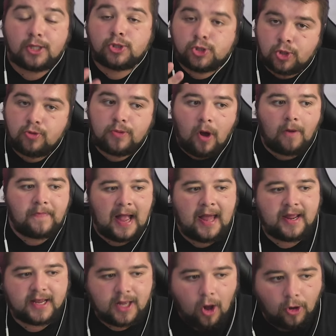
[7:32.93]
Do not
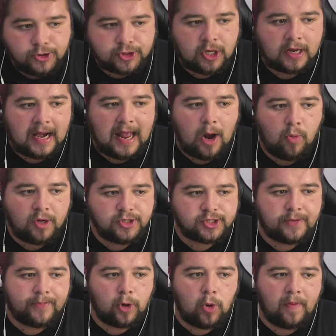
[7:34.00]
panic. Oscar Glau wins the
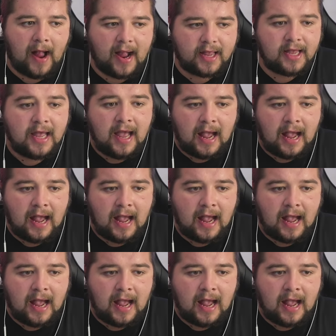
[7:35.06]
ball back.